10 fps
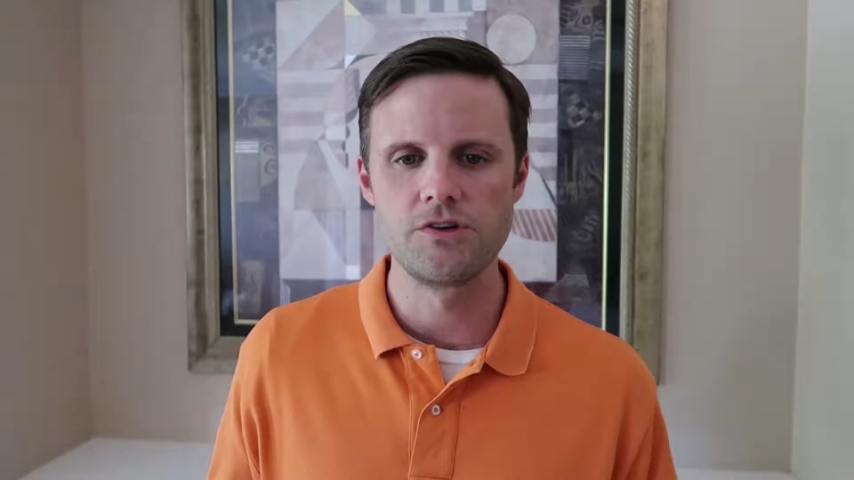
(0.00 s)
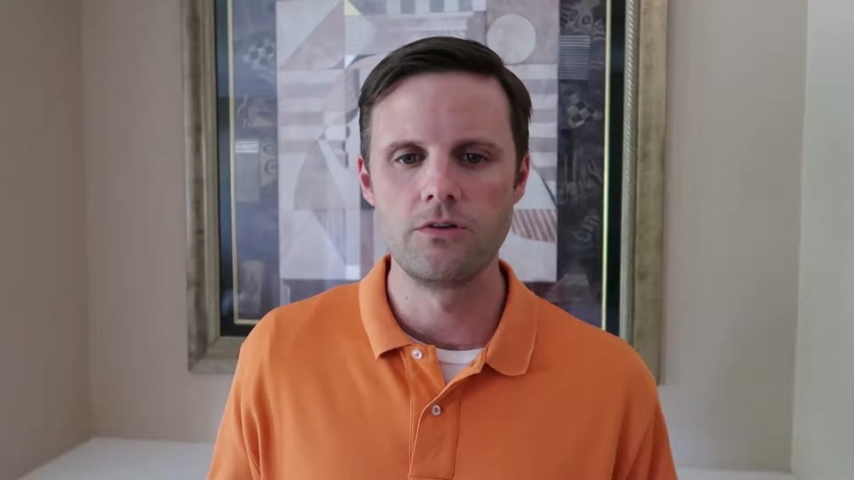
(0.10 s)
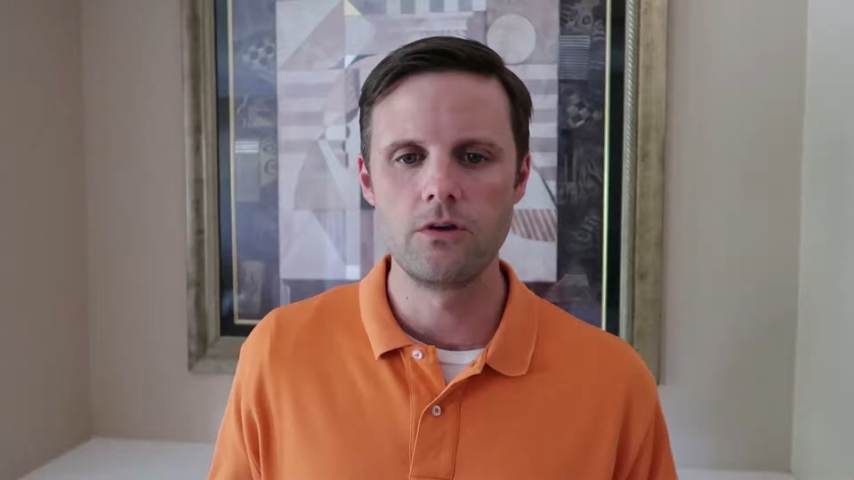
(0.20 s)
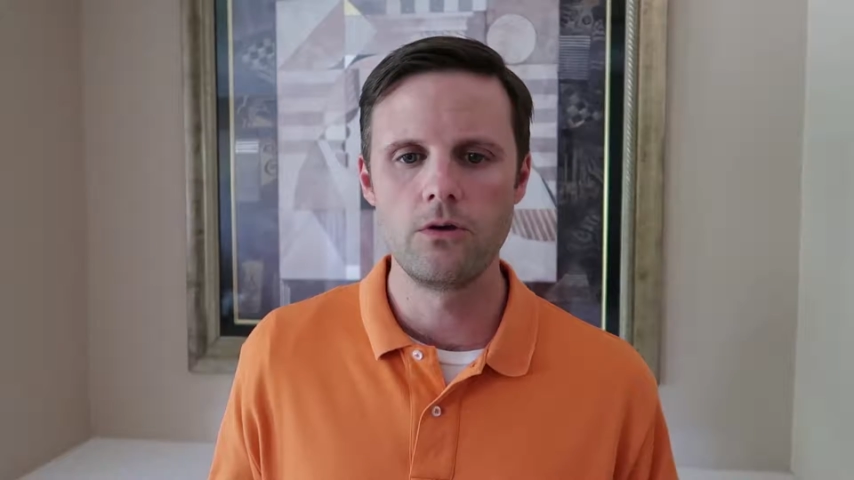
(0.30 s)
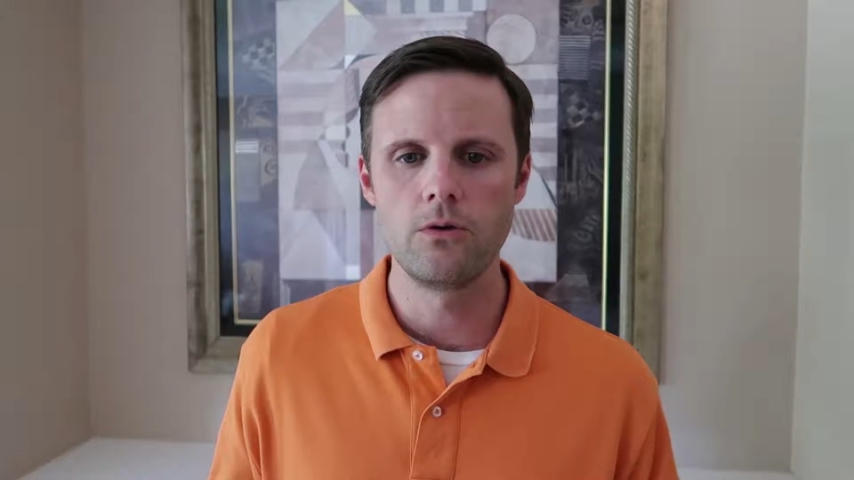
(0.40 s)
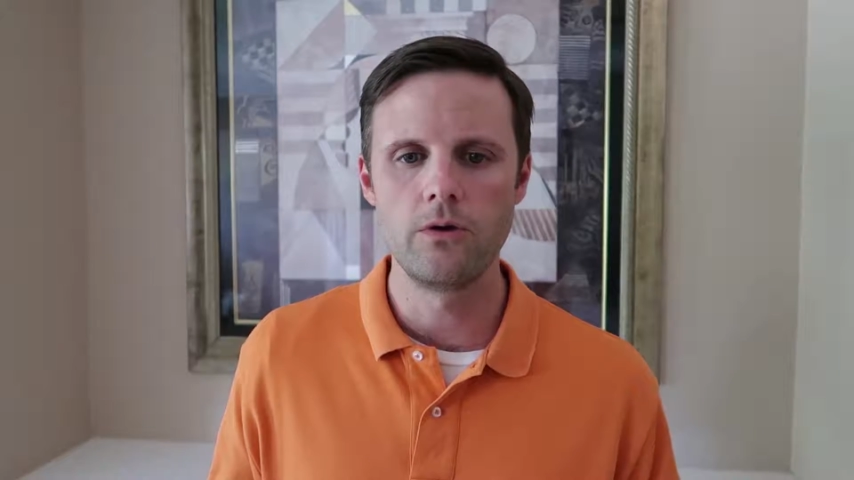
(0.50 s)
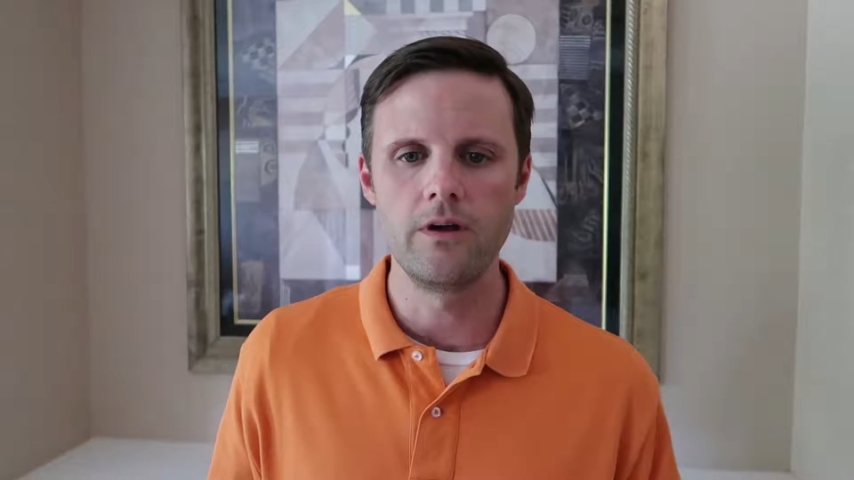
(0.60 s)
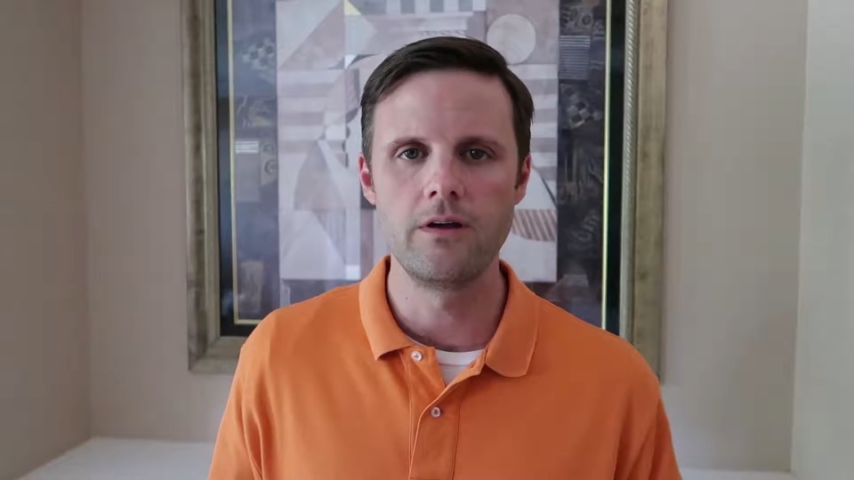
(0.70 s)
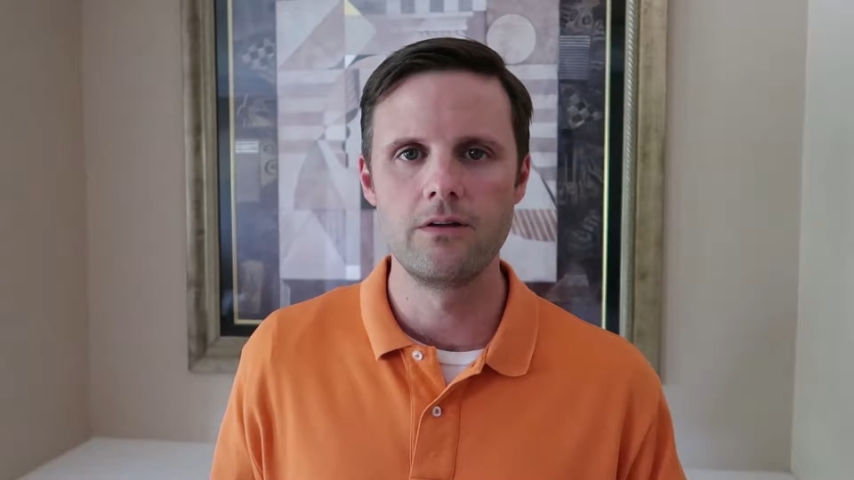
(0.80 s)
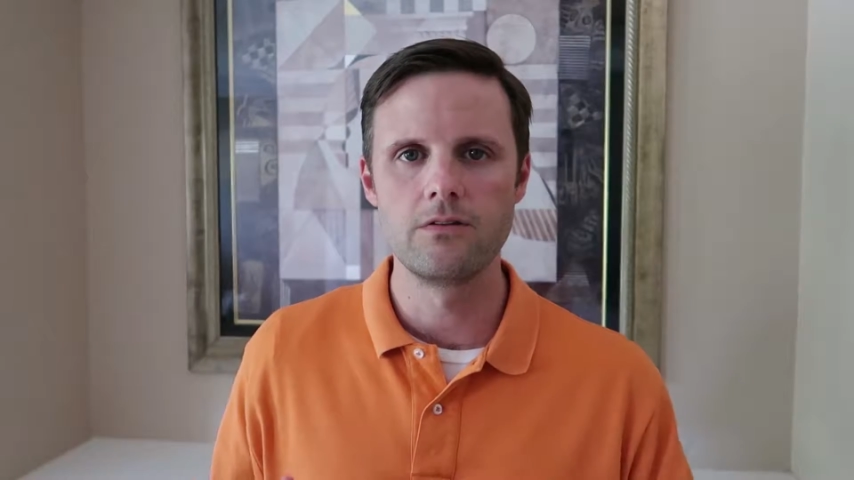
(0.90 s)
you do
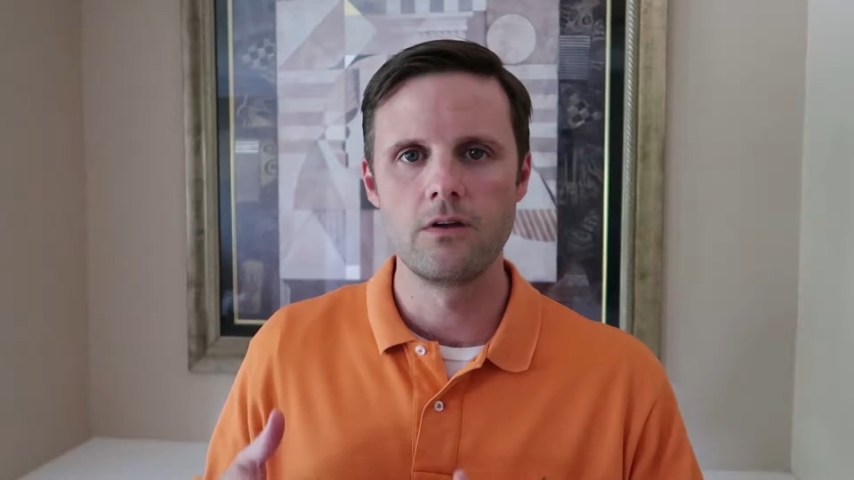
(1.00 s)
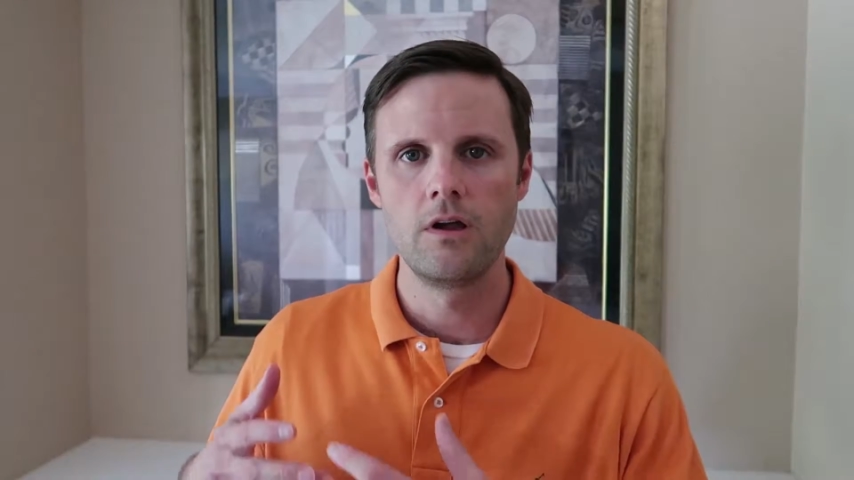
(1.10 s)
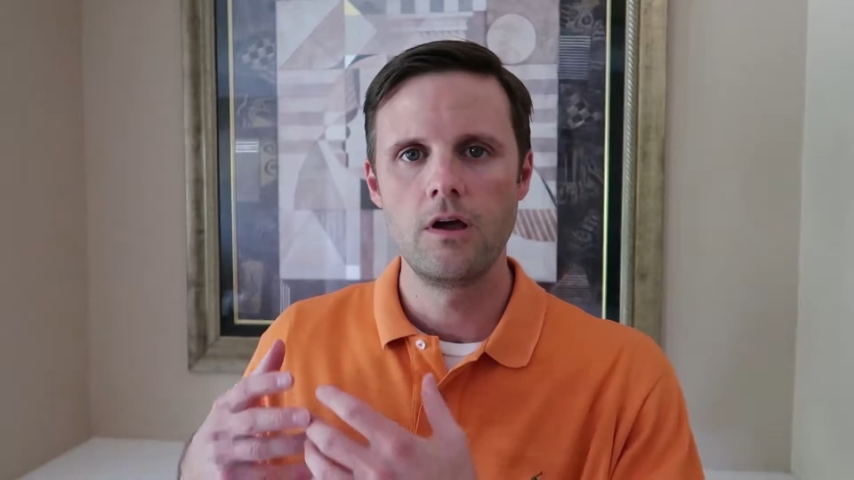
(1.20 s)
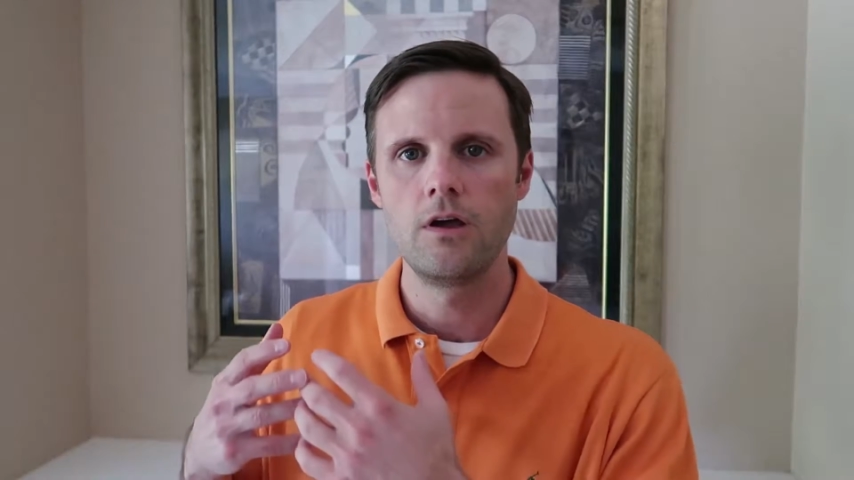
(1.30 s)
is